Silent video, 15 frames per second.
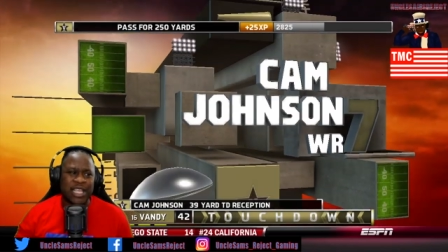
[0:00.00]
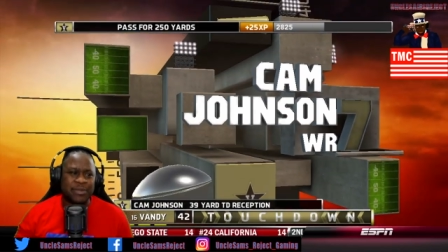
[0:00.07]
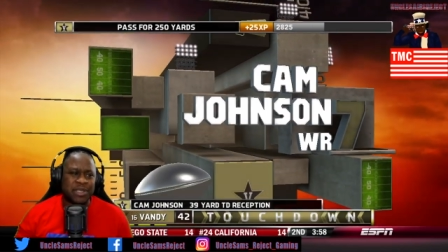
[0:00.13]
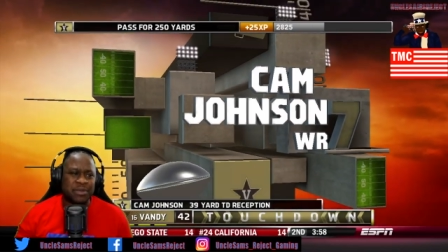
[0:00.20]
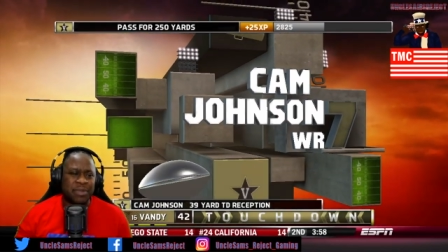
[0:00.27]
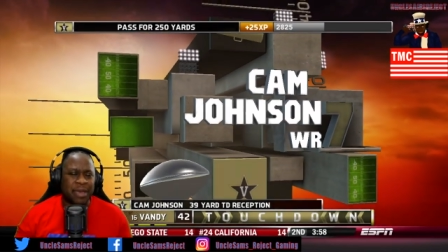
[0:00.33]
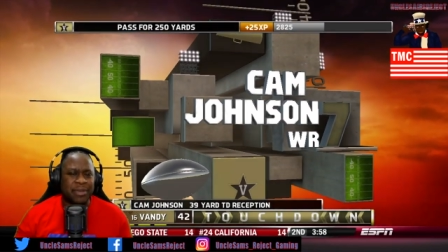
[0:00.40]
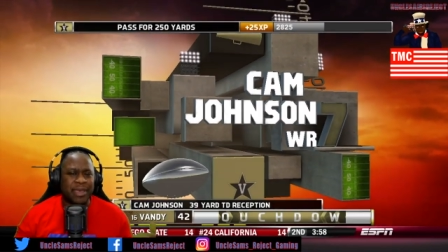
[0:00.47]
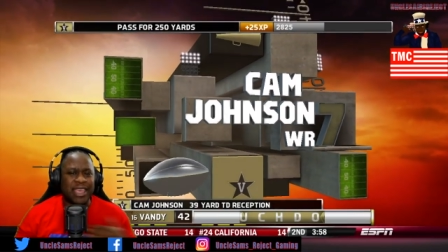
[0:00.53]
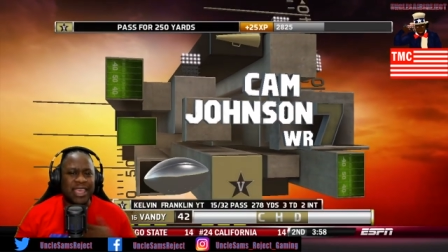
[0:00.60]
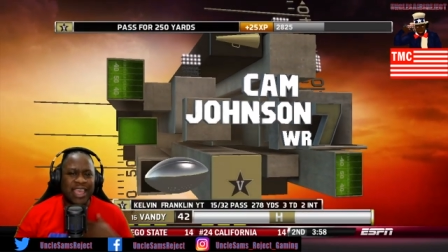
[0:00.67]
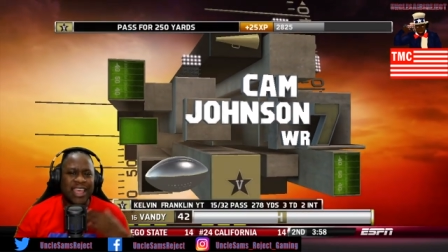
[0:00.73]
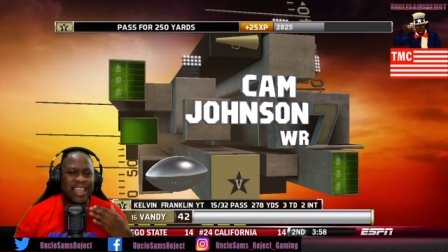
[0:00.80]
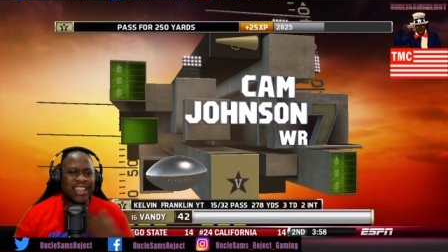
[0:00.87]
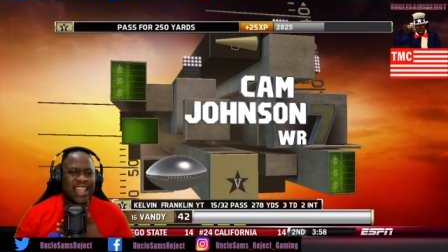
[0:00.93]
reception,
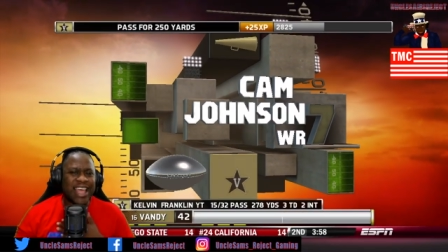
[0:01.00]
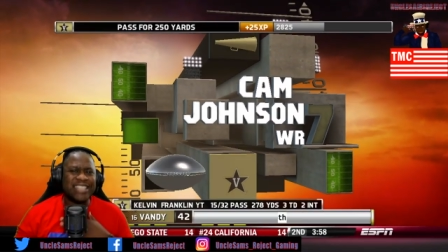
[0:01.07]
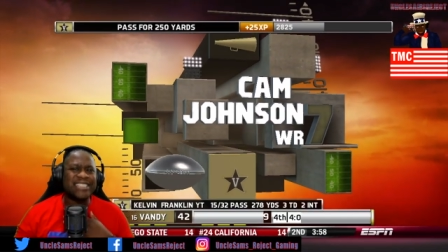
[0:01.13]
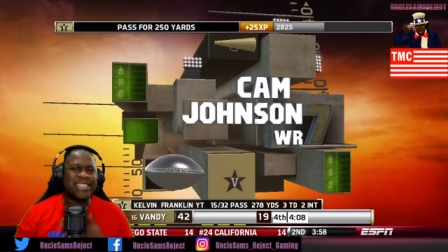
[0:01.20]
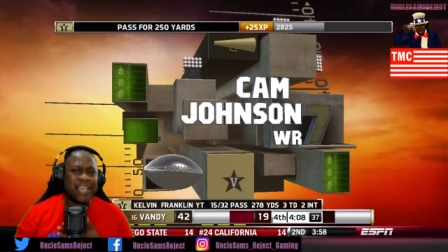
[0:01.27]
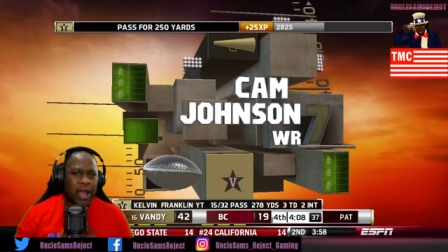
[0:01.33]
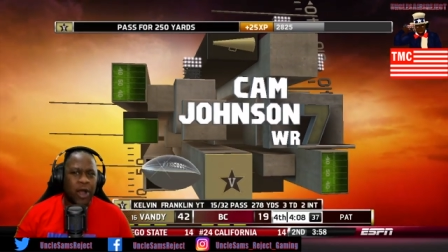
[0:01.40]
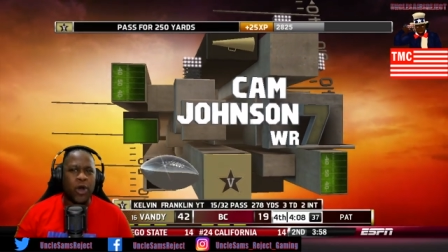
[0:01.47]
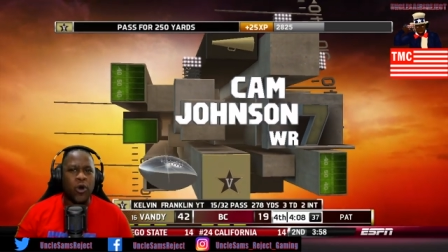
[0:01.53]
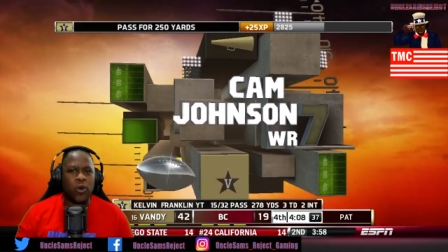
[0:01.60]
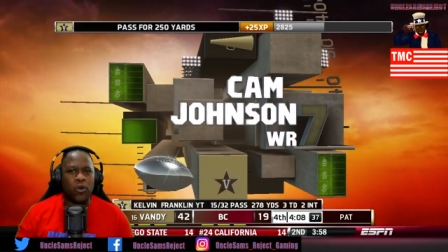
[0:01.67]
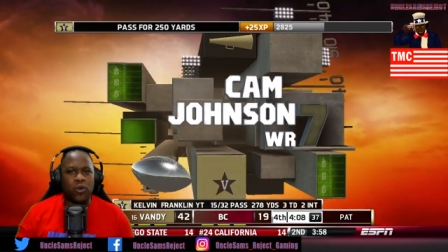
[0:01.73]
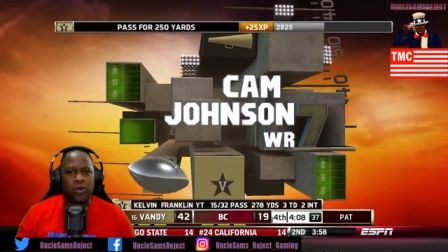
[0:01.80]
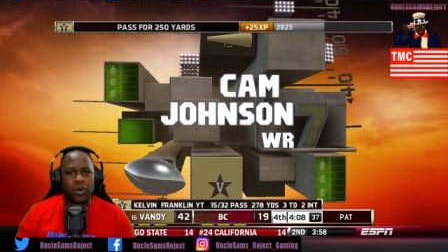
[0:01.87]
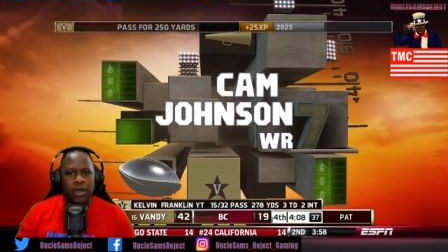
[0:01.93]
baby. Let's
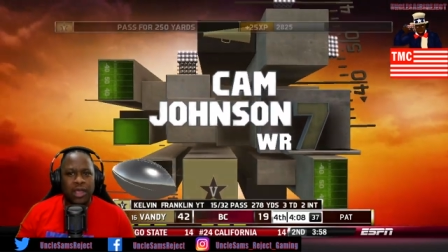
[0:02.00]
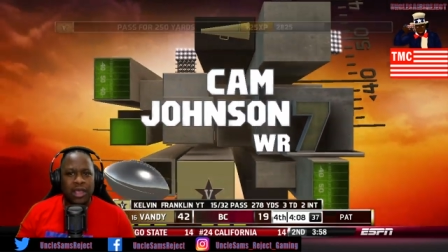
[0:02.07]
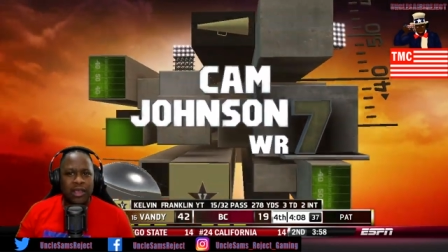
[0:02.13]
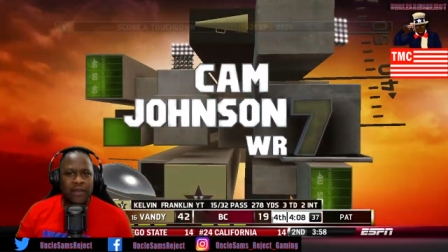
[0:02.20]
go.